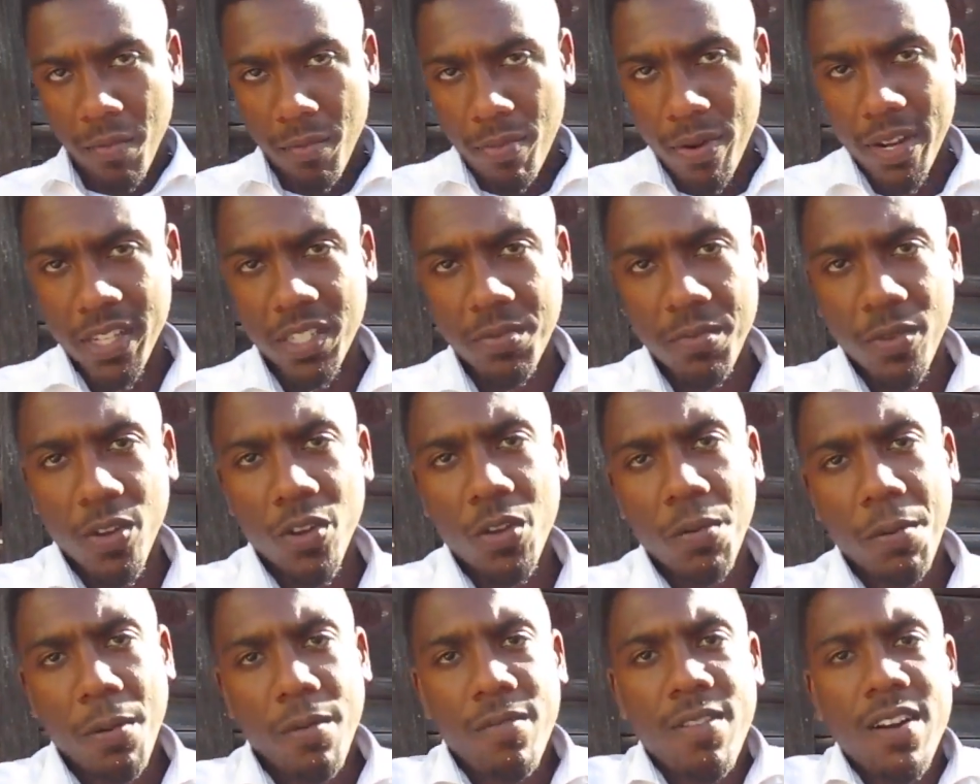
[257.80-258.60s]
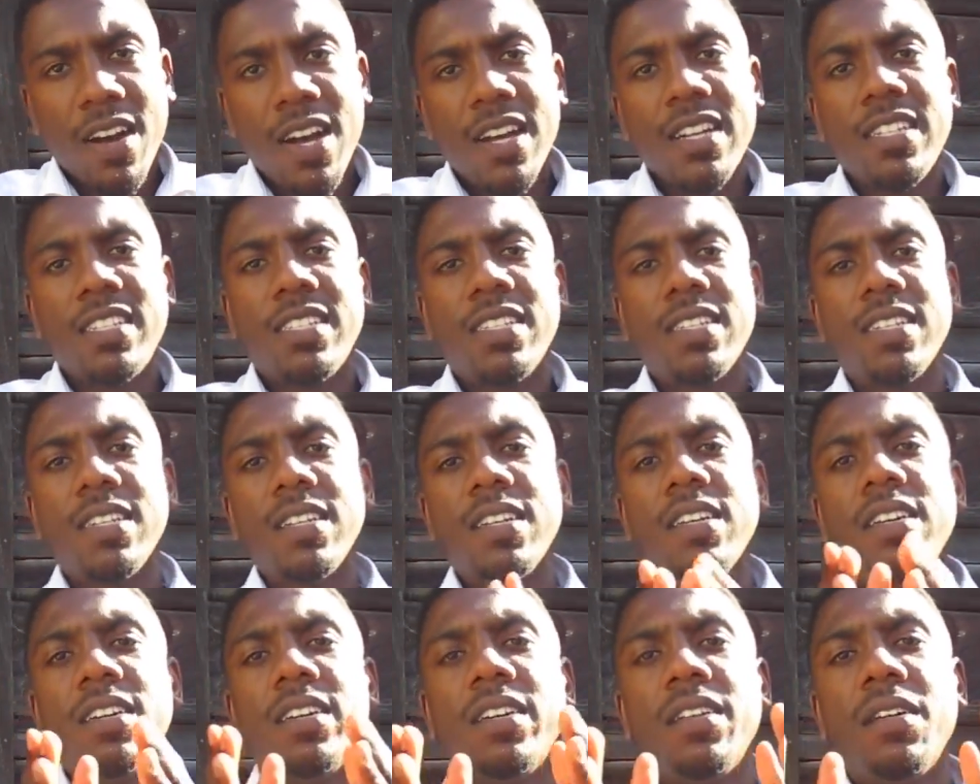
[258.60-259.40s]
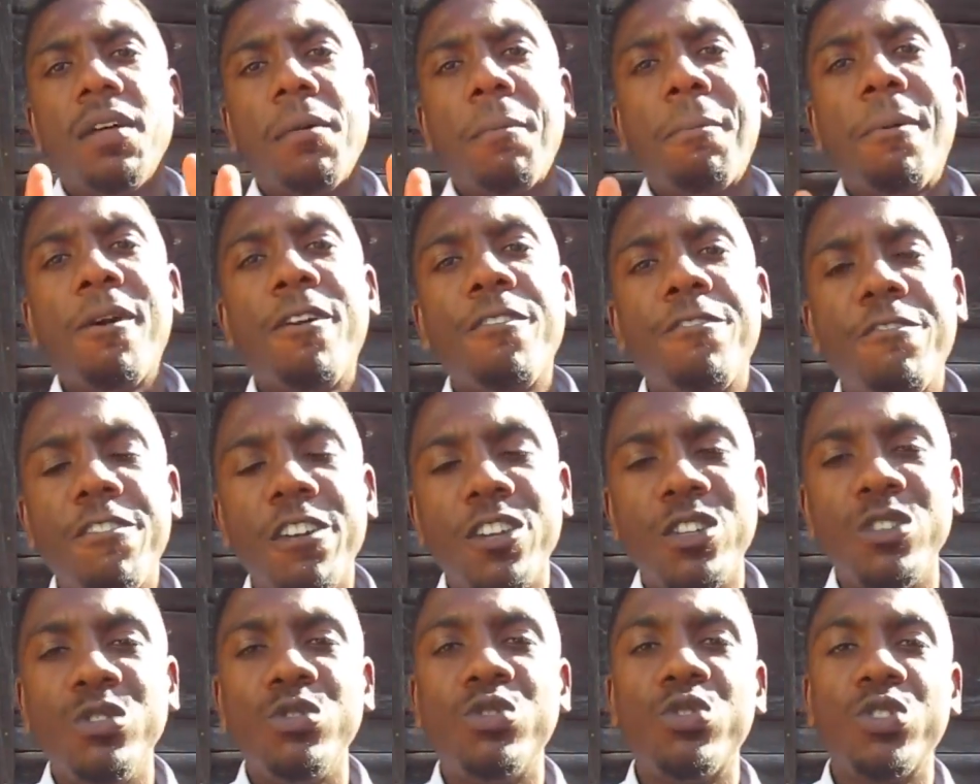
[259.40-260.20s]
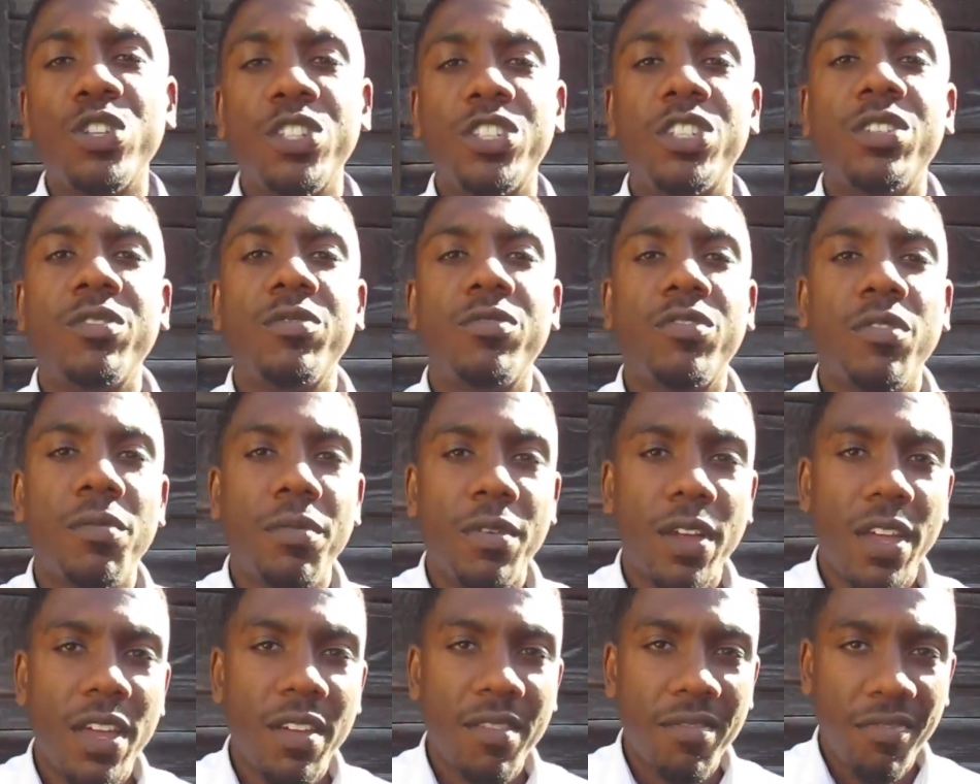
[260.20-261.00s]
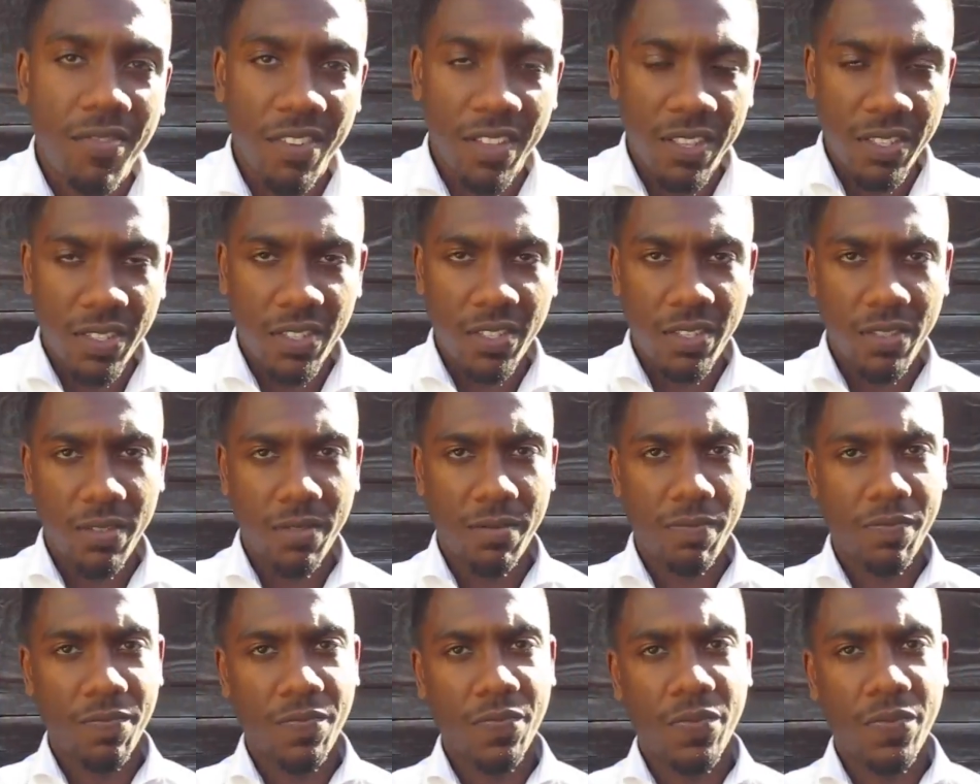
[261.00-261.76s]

breast milk provides perfect nutrition for infants.